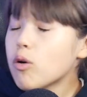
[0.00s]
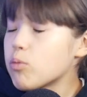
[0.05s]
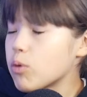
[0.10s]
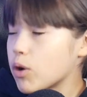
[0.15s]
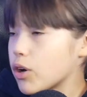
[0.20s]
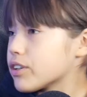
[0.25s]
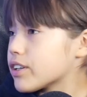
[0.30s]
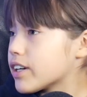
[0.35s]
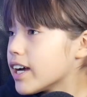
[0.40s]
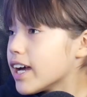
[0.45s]

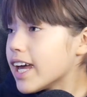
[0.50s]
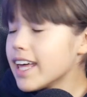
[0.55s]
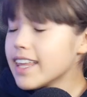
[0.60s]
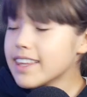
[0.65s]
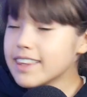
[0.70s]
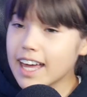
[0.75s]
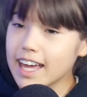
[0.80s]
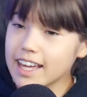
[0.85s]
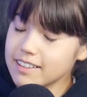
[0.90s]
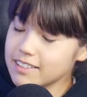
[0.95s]
work.
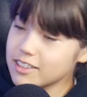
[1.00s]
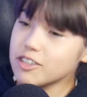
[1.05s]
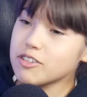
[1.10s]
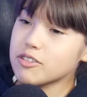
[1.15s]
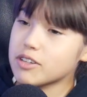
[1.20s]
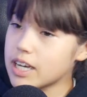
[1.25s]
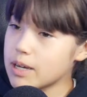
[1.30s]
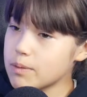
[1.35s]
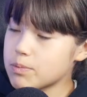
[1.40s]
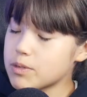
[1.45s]
And then you
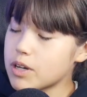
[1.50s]
keep